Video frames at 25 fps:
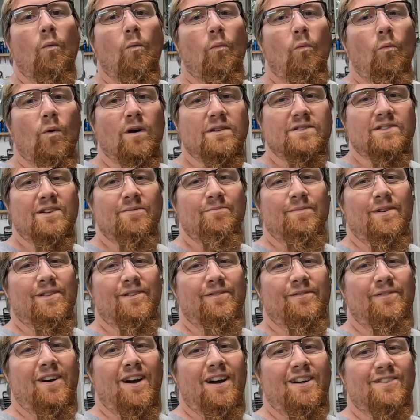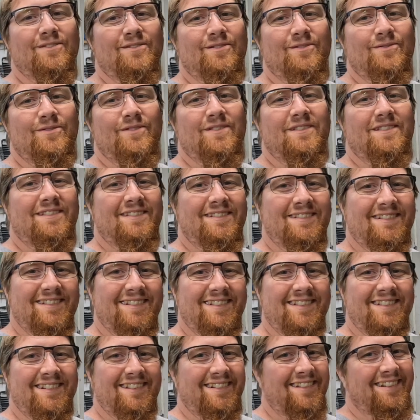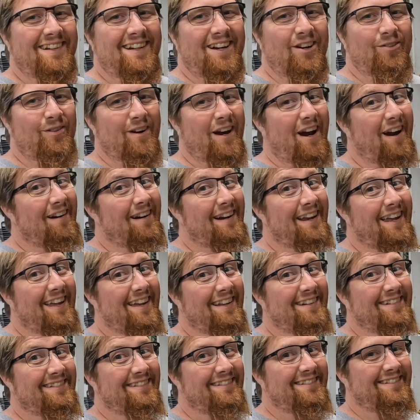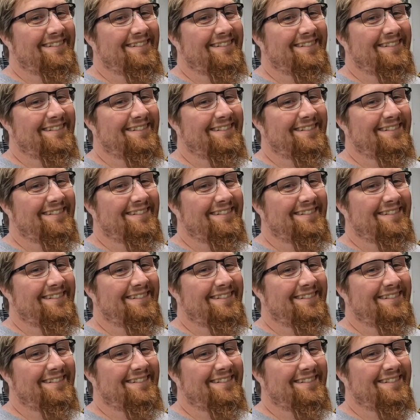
What's up, motherfuckers? Here we are again.